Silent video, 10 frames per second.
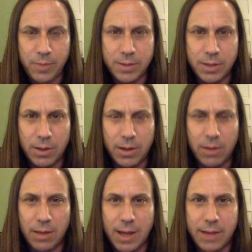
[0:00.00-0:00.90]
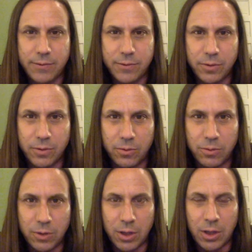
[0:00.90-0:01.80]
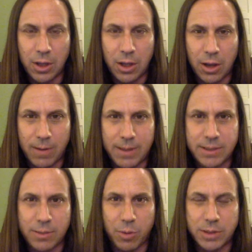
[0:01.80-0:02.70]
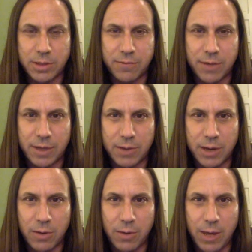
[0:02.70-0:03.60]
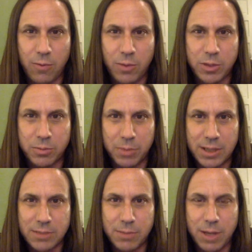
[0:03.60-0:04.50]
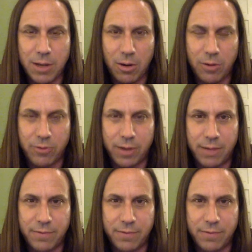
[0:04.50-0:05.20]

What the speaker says: So I don't like to erase the project files right away, which means my hard drive